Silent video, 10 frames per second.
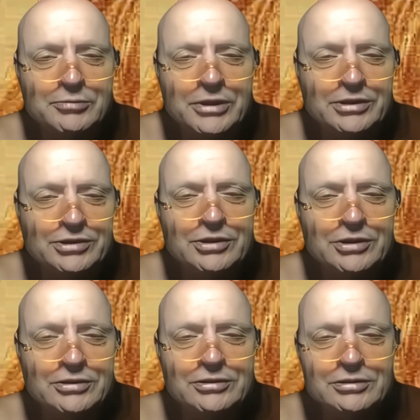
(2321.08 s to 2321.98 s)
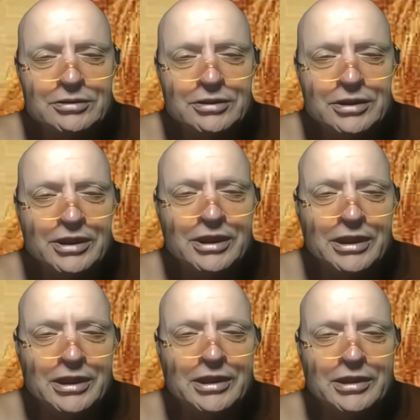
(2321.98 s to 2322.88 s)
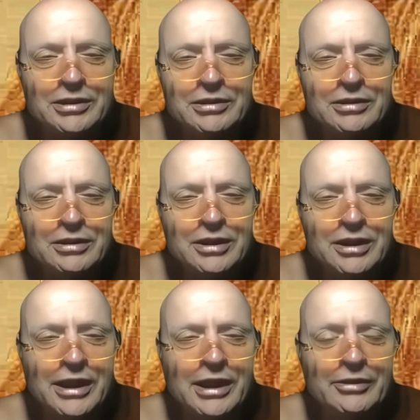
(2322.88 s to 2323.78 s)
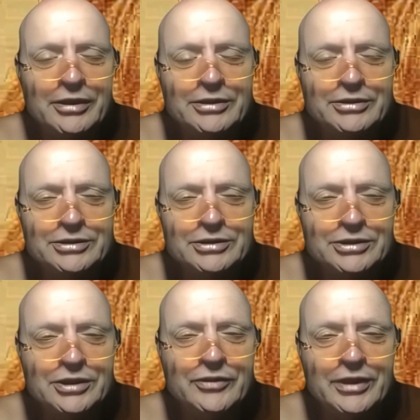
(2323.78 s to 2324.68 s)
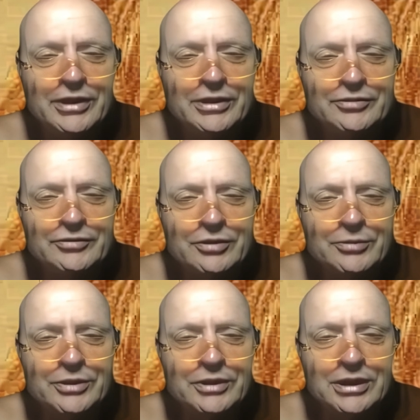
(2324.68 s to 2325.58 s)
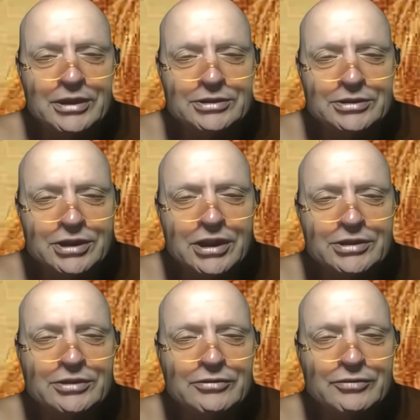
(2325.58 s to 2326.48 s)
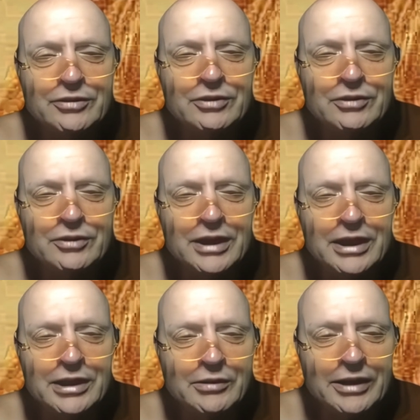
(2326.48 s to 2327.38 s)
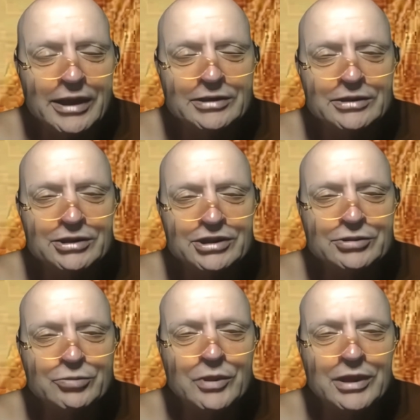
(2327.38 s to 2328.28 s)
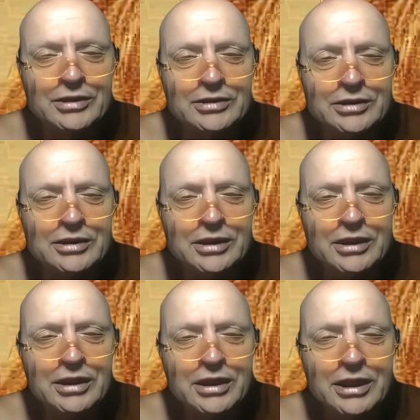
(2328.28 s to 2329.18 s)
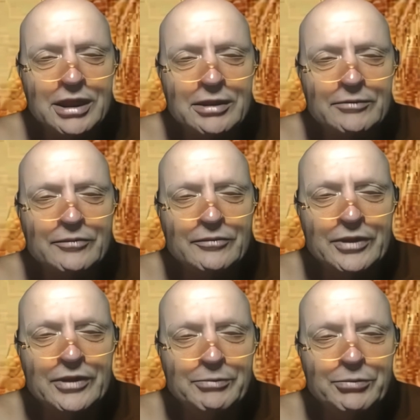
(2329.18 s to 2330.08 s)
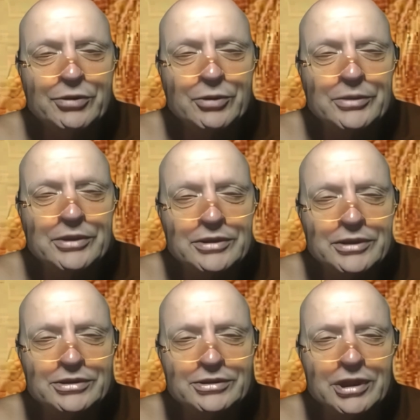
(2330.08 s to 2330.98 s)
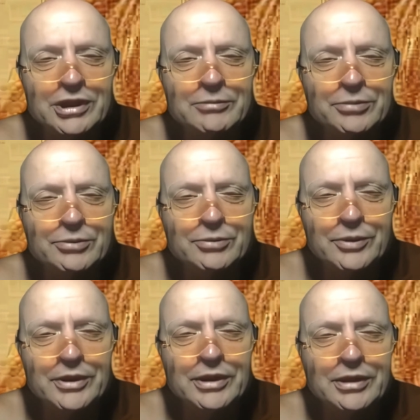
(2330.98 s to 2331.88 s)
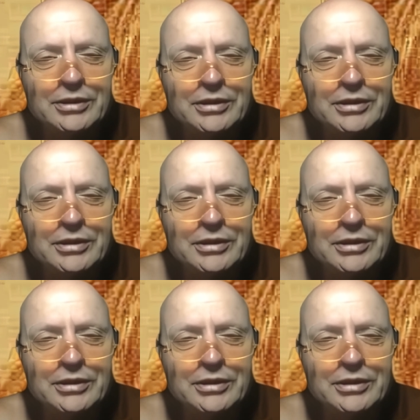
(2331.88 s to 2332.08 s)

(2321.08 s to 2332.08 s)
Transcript: but in certain key areas it deviates from it. Ajahn Chah didn't follow that, and that this is one um, very prominent example where